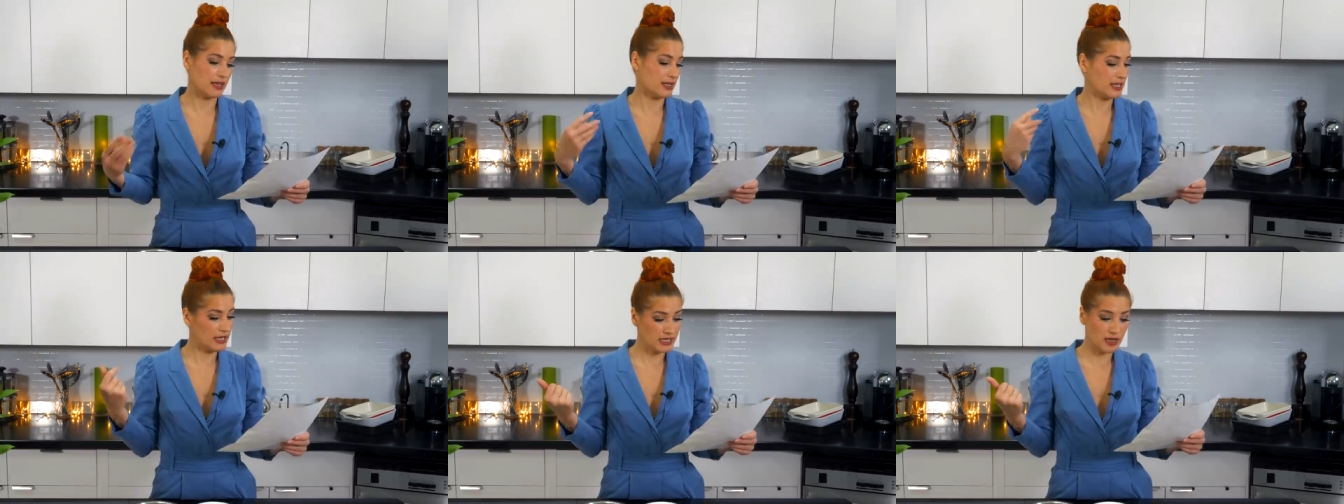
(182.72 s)
like
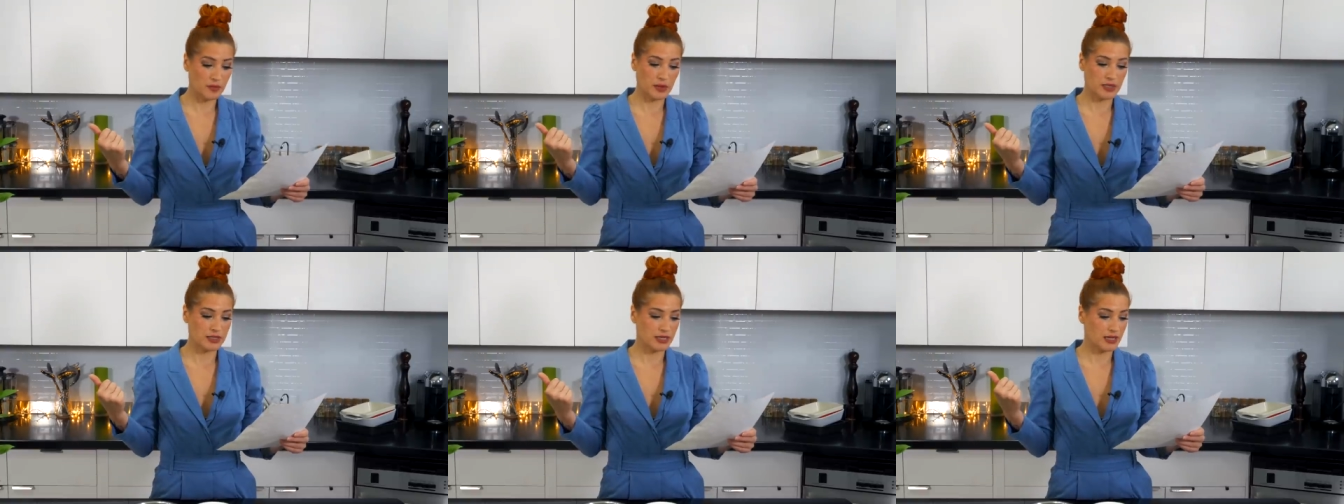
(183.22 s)
seitan
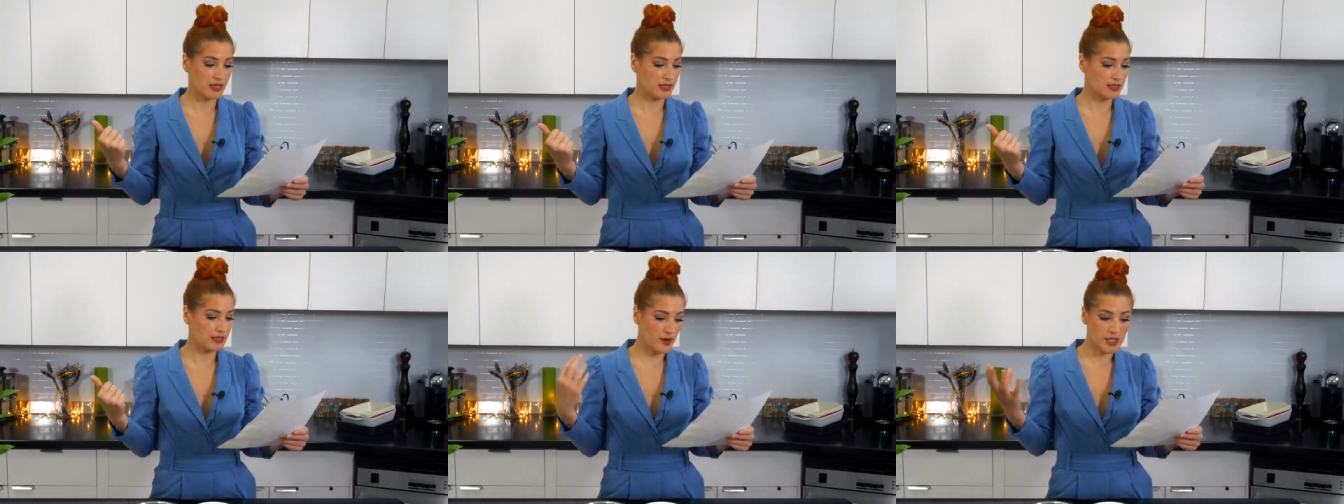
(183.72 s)

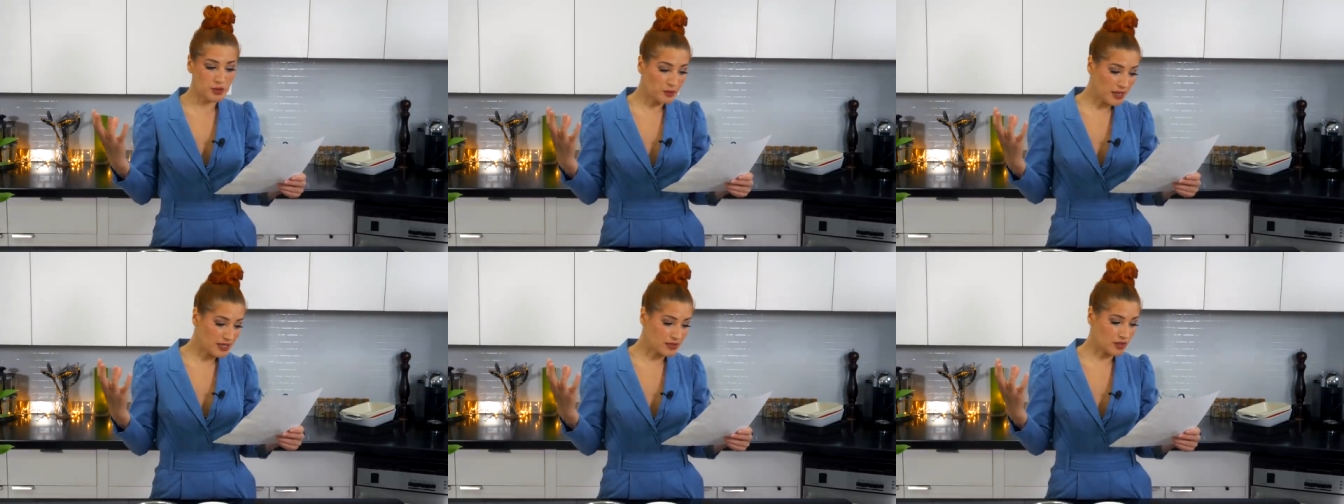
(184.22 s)
pieces, fresh
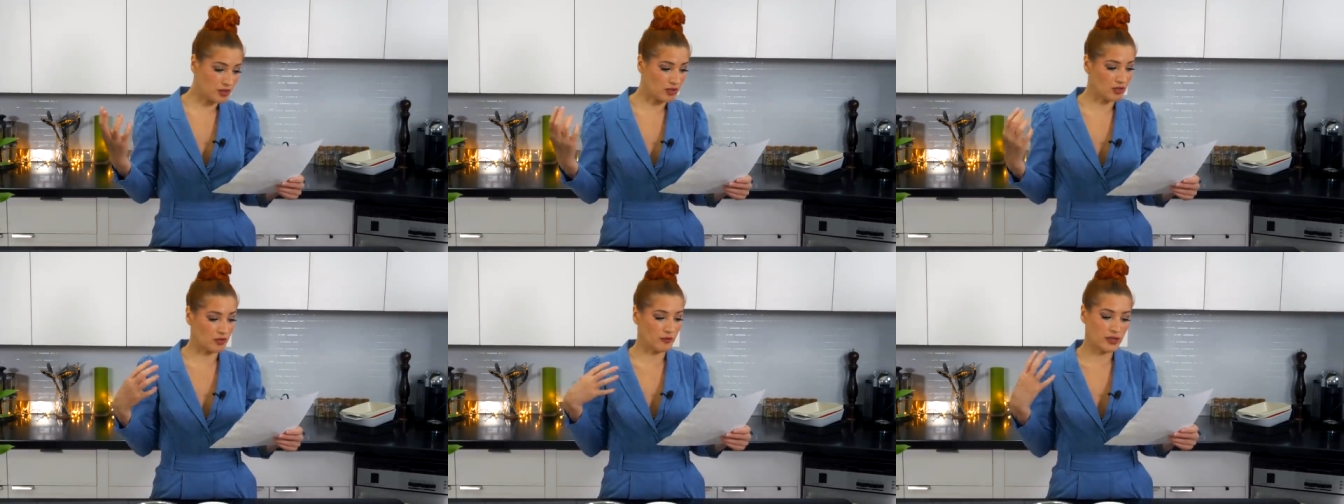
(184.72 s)
basil,